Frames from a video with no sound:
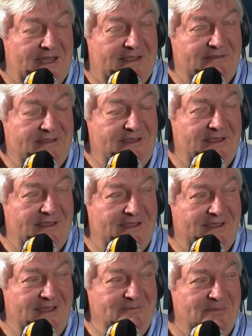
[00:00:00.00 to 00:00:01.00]
I think he
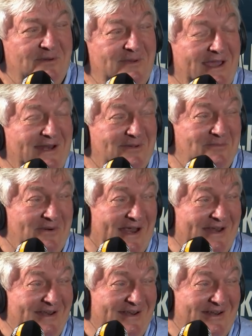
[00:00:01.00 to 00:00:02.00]
probably had a
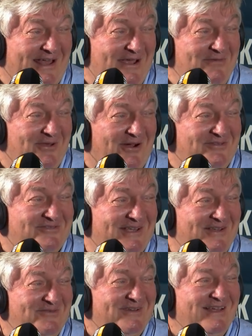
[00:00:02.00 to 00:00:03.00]
brandy named after
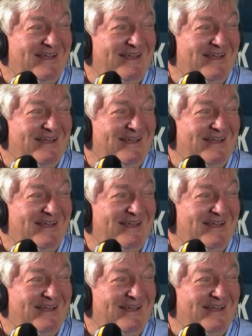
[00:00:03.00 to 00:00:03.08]
him.